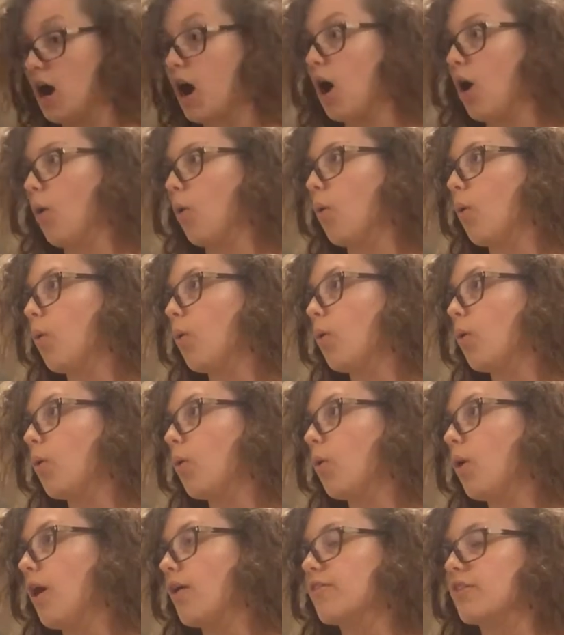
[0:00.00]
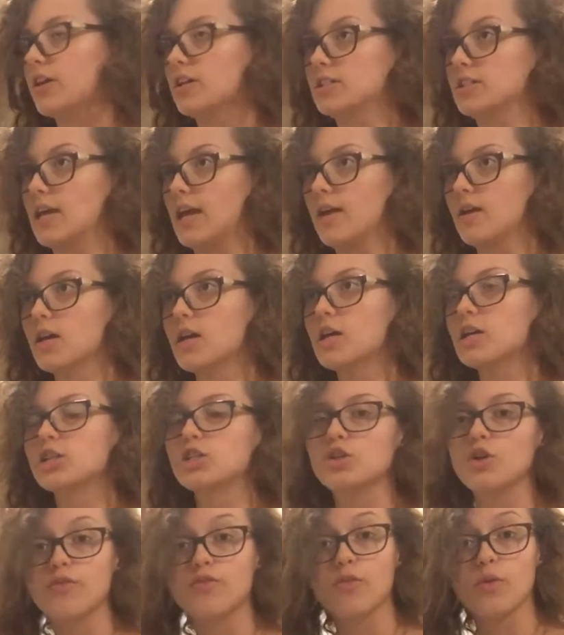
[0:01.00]
Oh, I forgot to say.
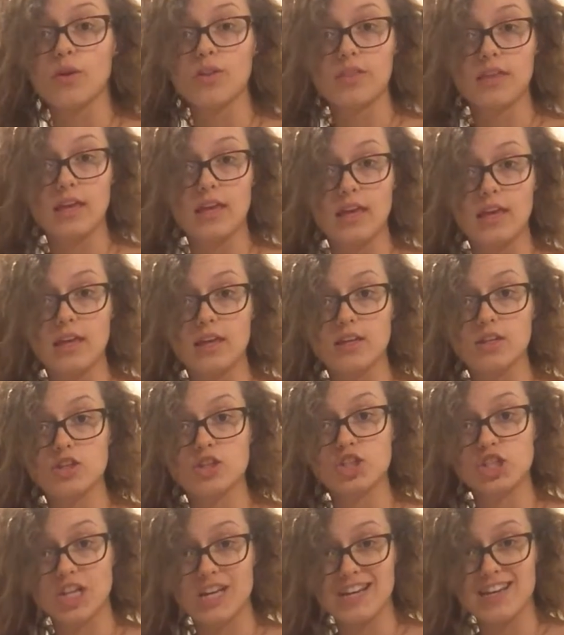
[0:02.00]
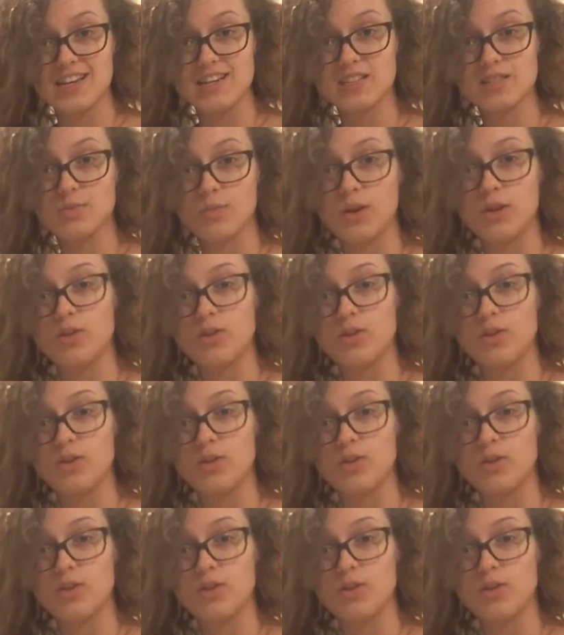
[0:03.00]
So for the cheese,